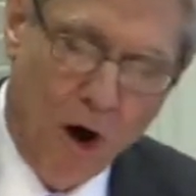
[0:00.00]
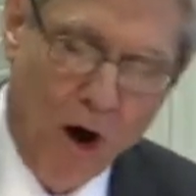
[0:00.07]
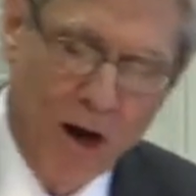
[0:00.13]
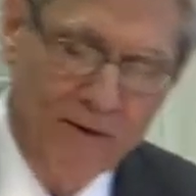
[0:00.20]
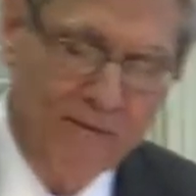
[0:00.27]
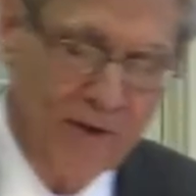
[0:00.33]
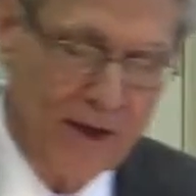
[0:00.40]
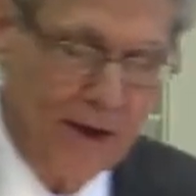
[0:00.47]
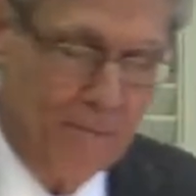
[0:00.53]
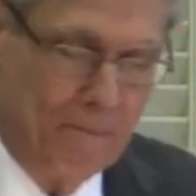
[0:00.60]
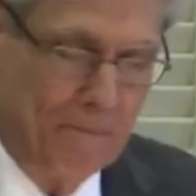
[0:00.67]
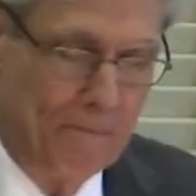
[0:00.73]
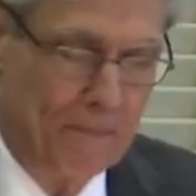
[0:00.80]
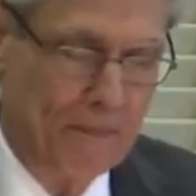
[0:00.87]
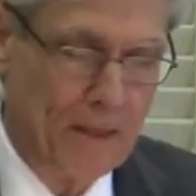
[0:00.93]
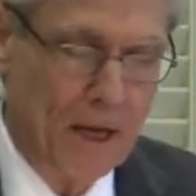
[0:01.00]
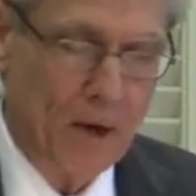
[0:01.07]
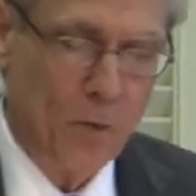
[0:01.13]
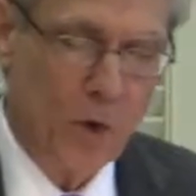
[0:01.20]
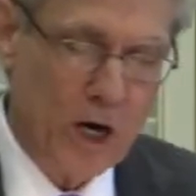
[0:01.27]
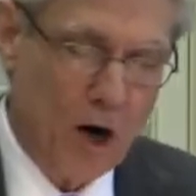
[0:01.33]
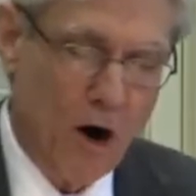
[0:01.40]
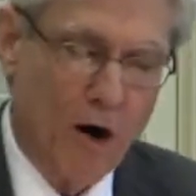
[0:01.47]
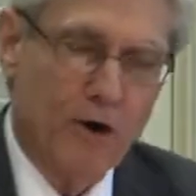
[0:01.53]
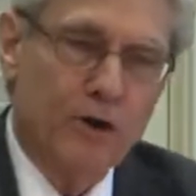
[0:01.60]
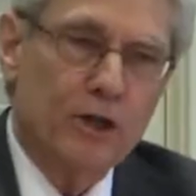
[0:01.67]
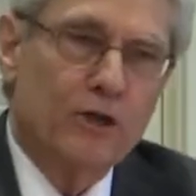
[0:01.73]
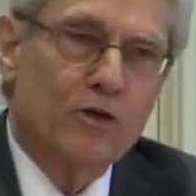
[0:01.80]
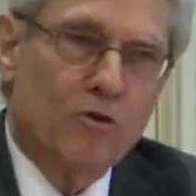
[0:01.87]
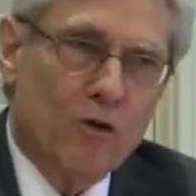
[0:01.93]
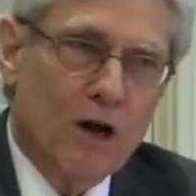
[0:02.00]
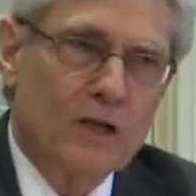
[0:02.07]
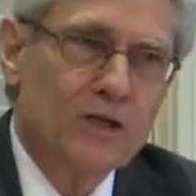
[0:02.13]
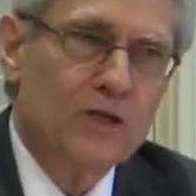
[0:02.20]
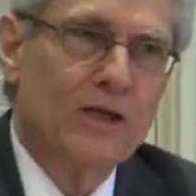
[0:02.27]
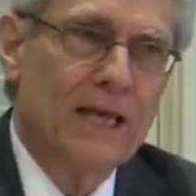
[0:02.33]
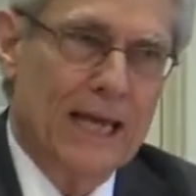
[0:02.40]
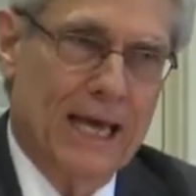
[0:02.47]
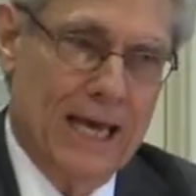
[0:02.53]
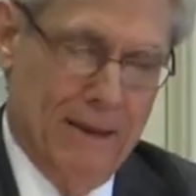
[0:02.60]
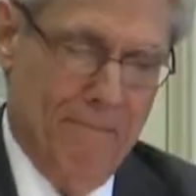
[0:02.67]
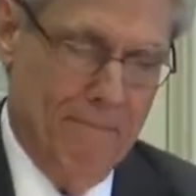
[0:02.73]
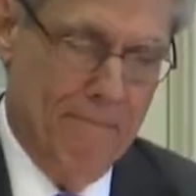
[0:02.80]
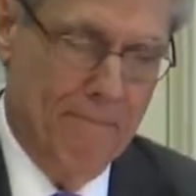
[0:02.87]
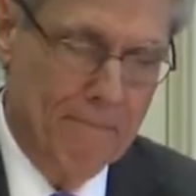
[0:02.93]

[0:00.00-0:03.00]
all of them. We are to trust Him.